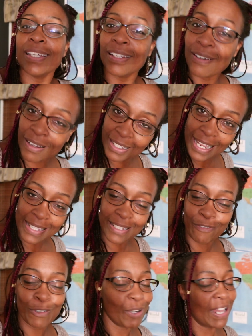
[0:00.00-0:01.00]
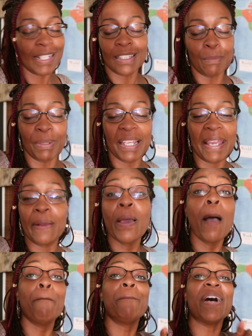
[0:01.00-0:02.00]
and all of that stuff. We don't have nothing planned.
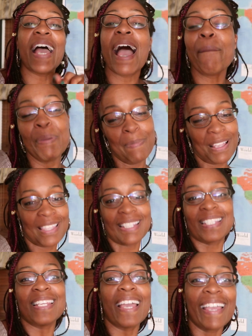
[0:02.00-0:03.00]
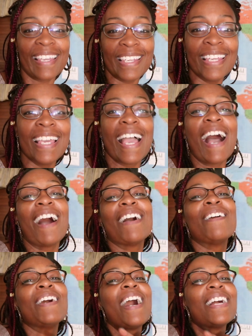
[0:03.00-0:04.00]
But happy Mother's Day.
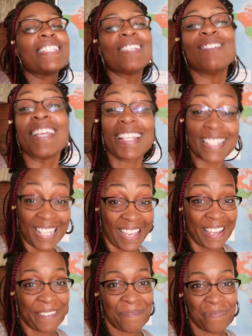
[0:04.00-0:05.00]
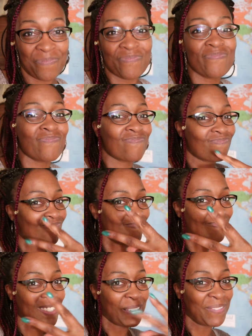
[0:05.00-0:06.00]
Until next time.
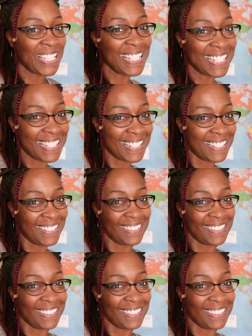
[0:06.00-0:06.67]
Peace.